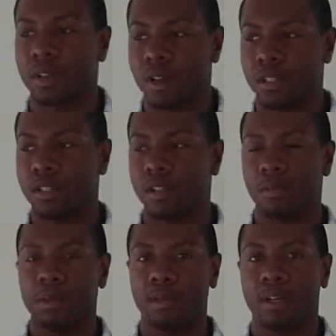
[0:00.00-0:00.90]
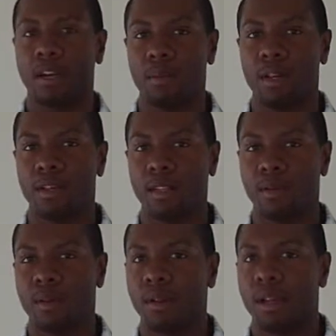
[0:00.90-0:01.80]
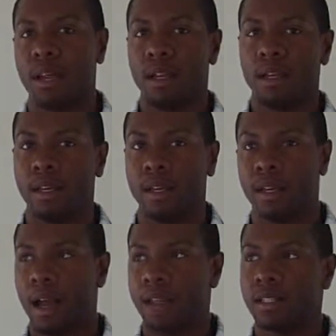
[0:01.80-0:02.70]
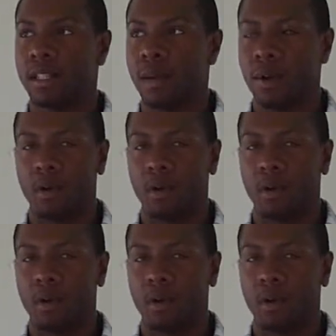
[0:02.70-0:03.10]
encouraging are the people that come in and say, well, yeah, I just checked my